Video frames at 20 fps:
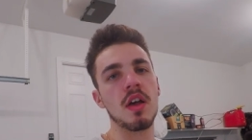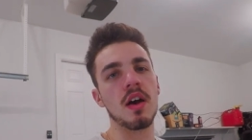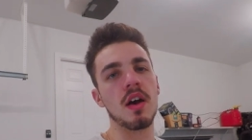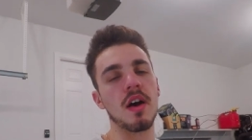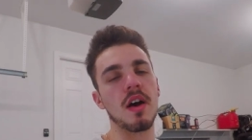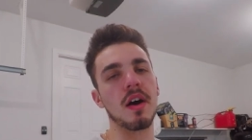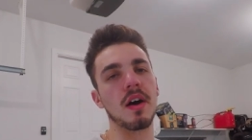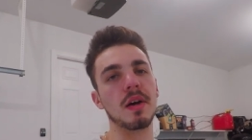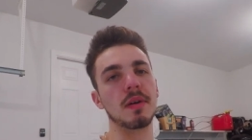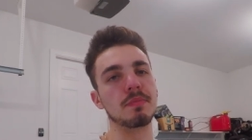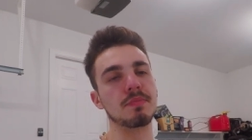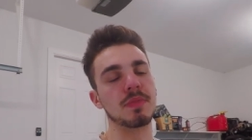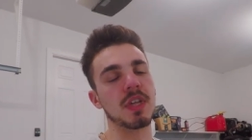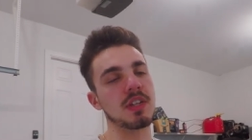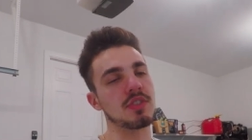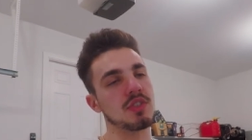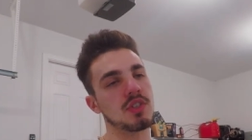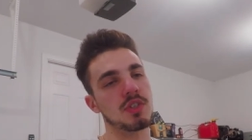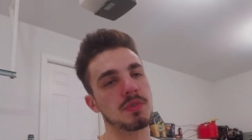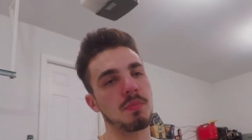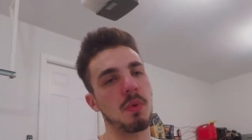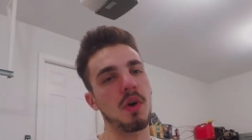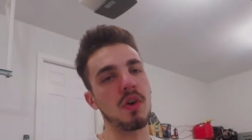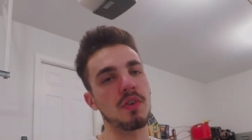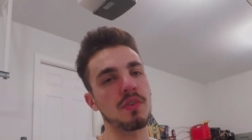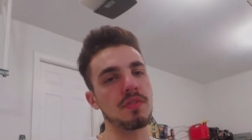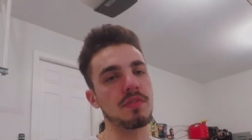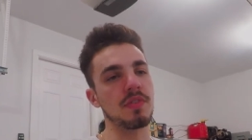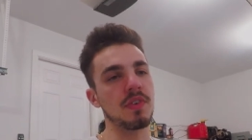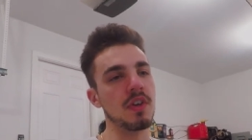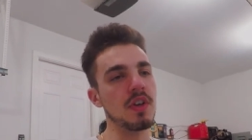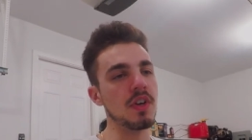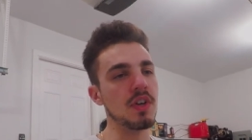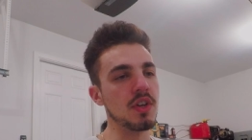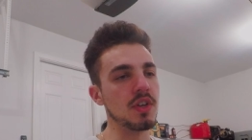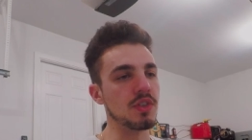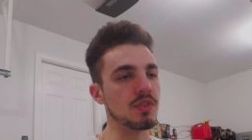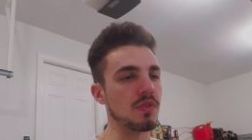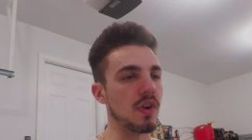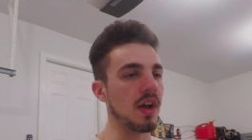Um, that's just part of
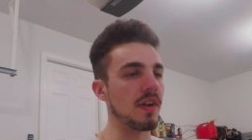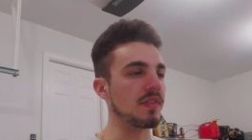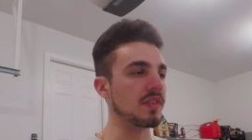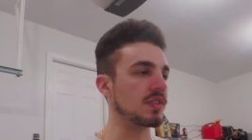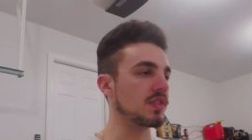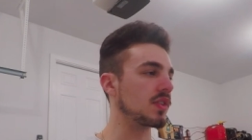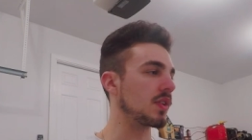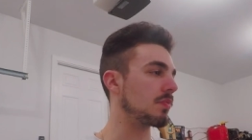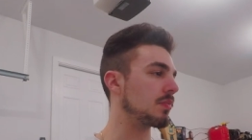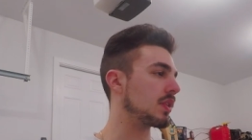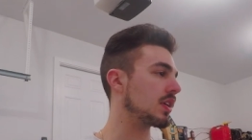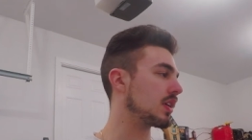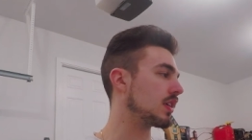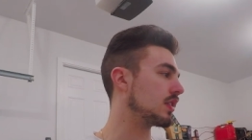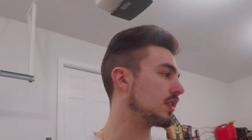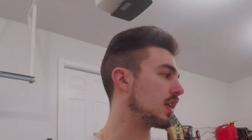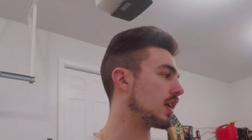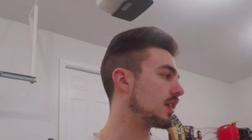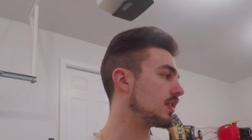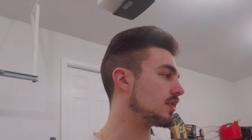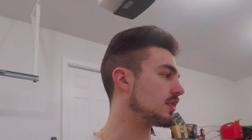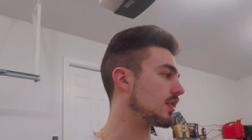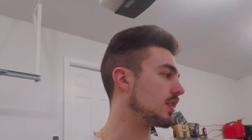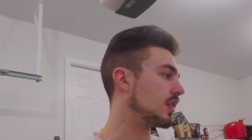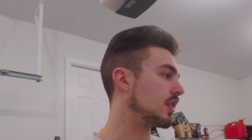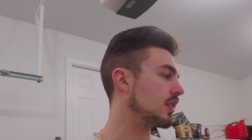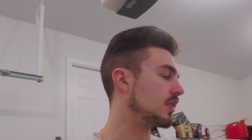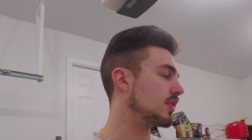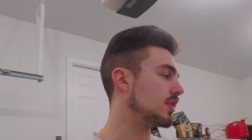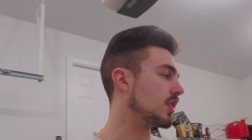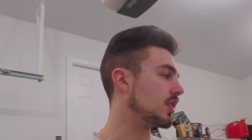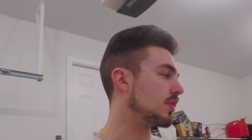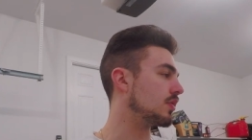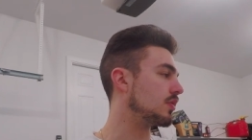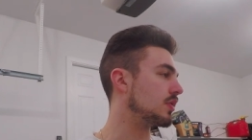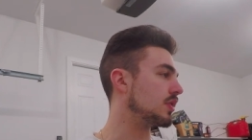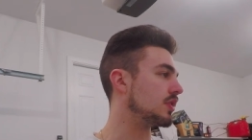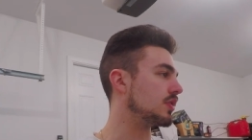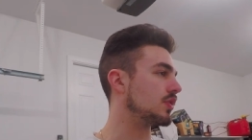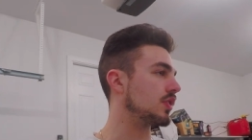driving something that, uh, you know,
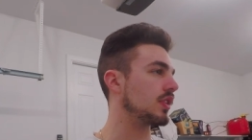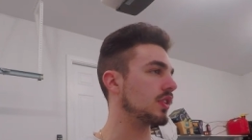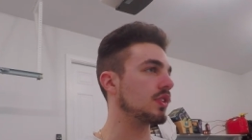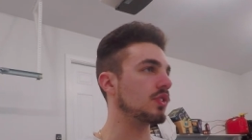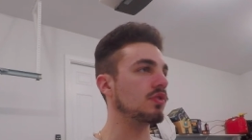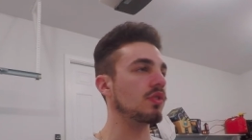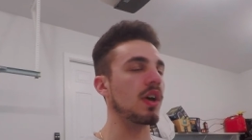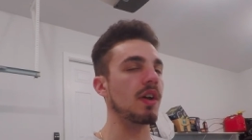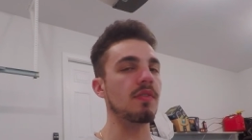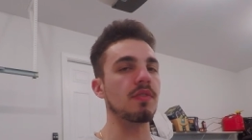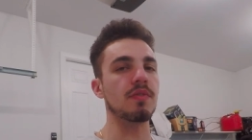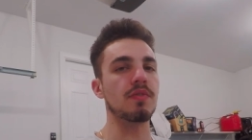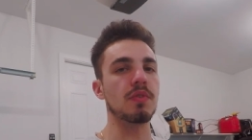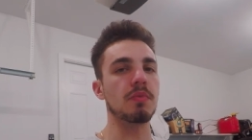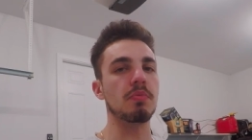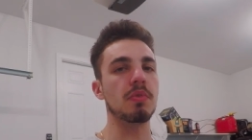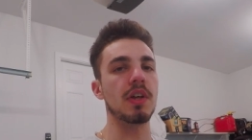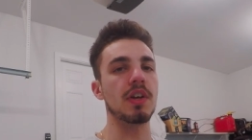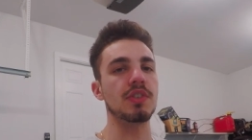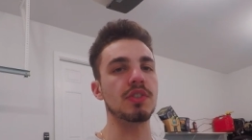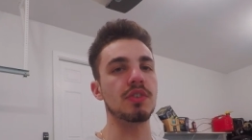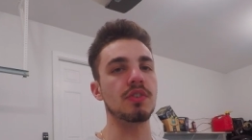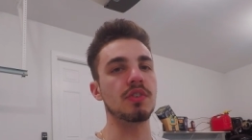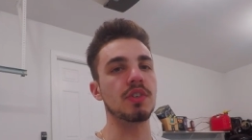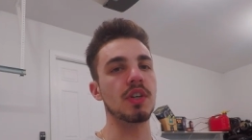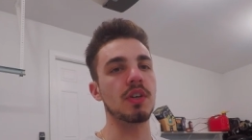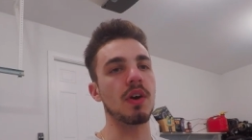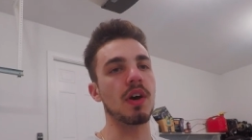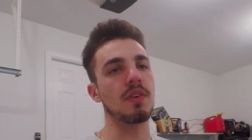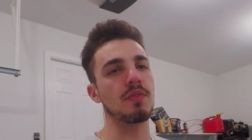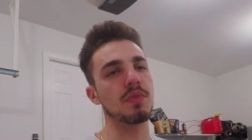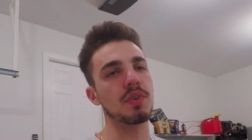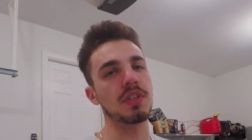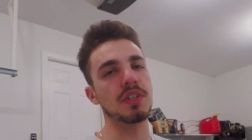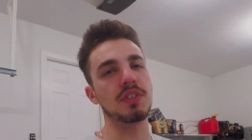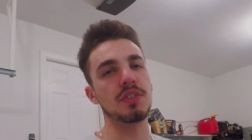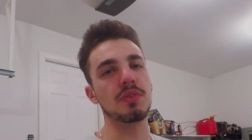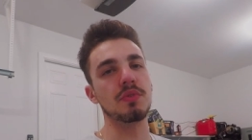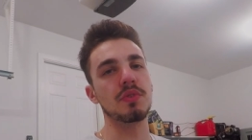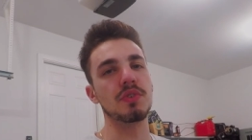is like driving for pleasure. You know, I
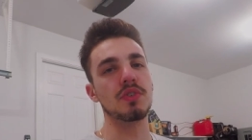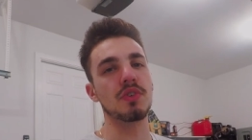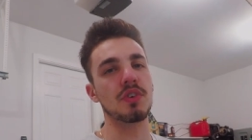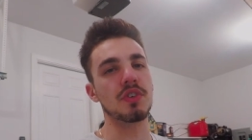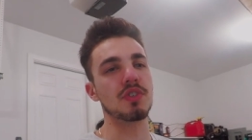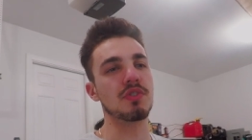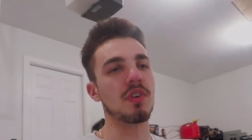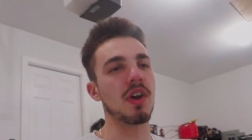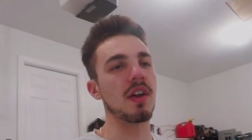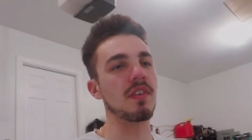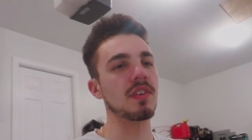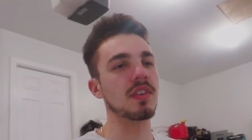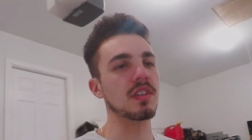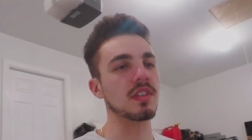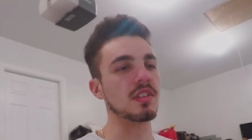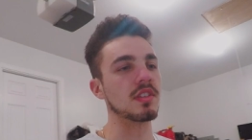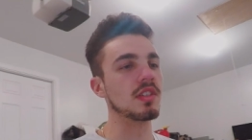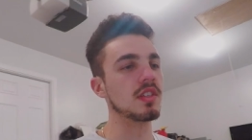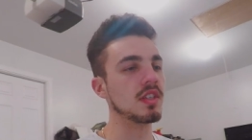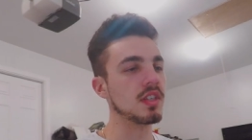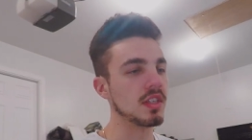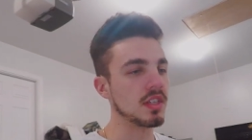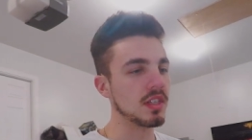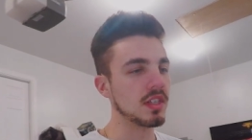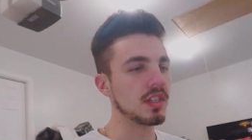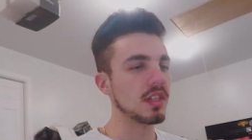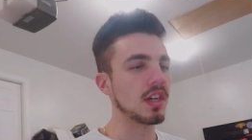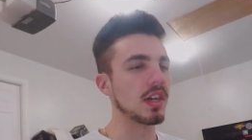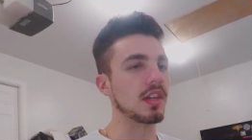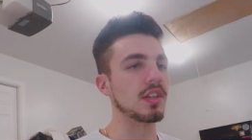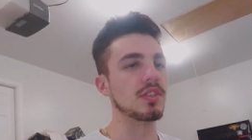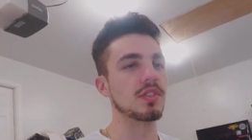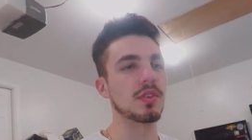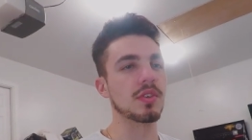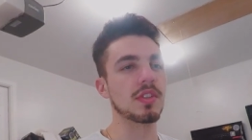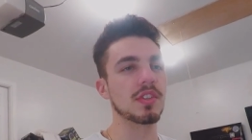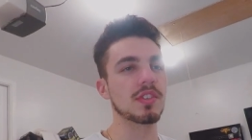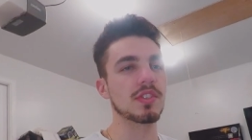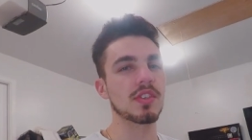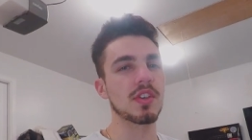really do enjoy driving and I enjoy
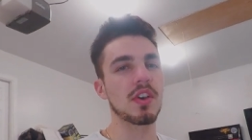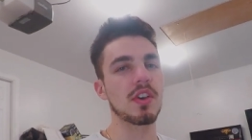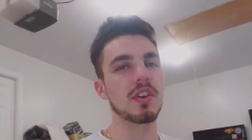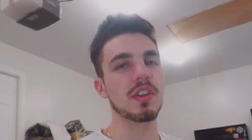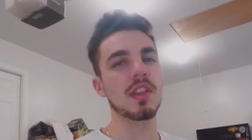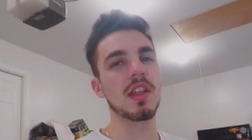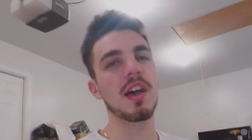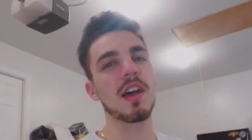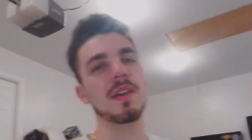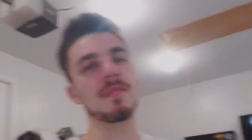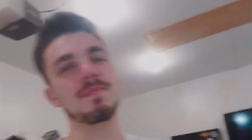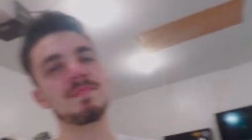this car a lot.